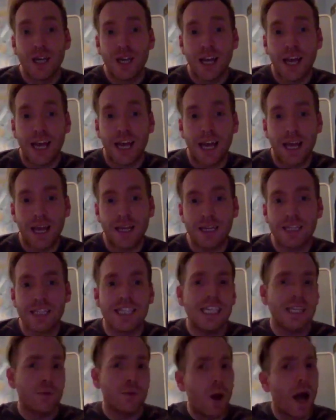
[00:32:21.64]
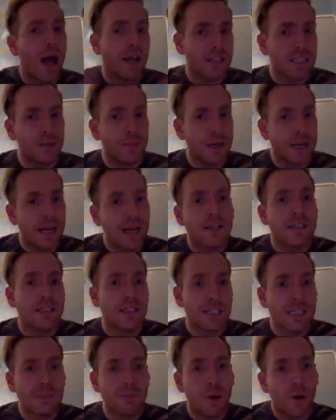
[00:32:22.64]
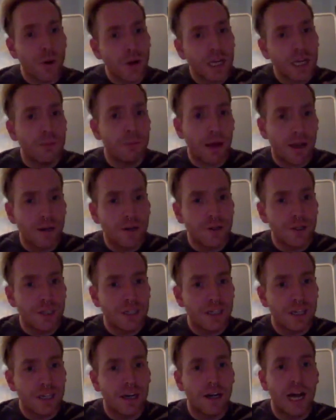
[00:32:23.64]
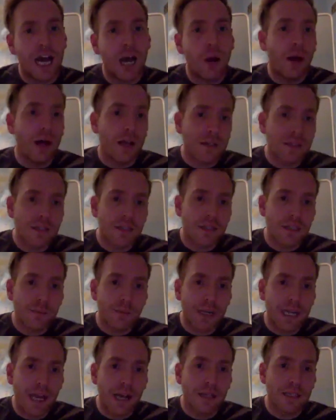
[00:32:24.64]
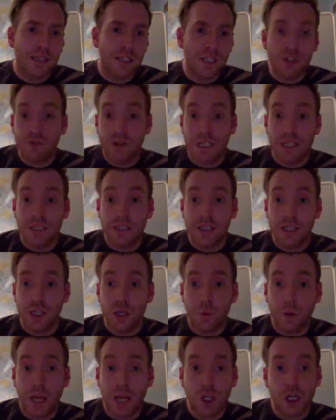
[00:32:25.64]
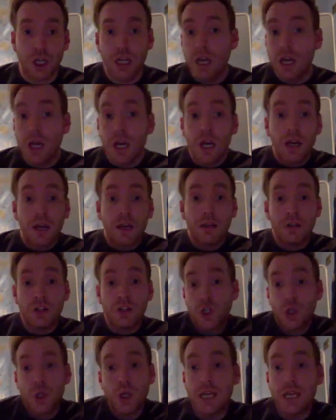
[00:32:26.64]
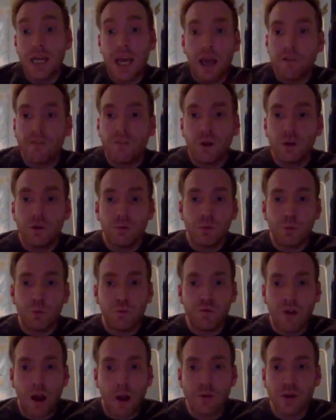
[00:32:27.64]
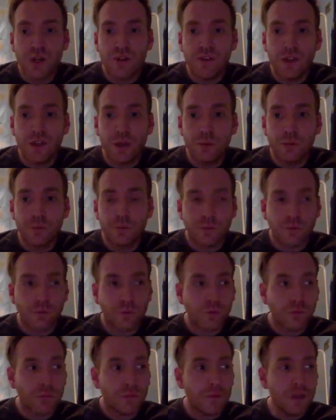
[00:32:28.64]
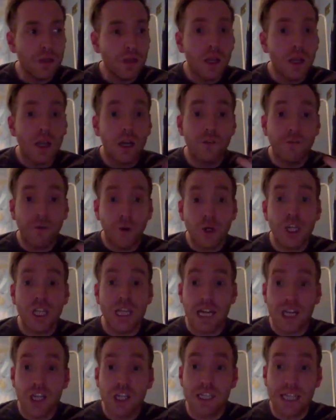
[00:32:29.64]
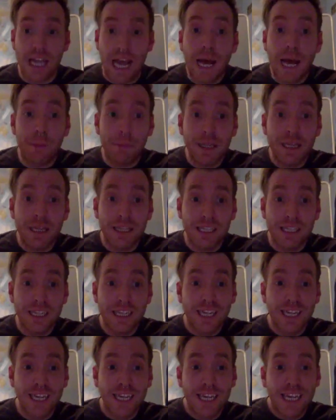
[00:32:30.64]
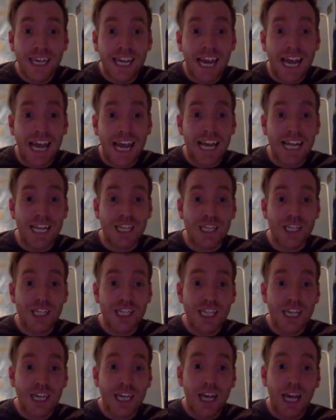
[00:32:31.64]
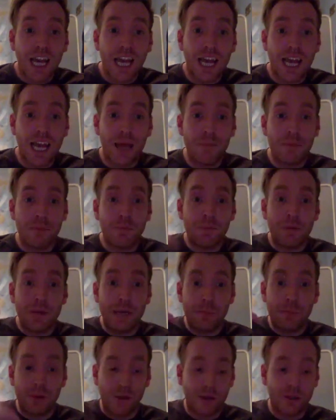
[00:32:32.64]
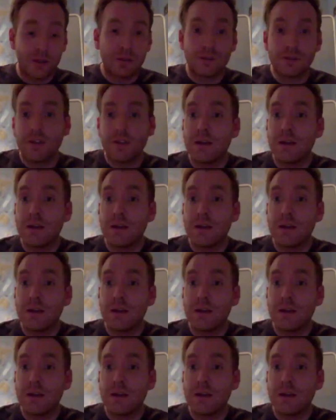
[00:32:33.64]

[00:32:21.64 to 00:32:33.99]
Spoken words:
to see what somebody else has spoken about, or how else somebody else has addressed the situation, just so you can get a full rounded view. Unfortunately, that doesn't happen. And people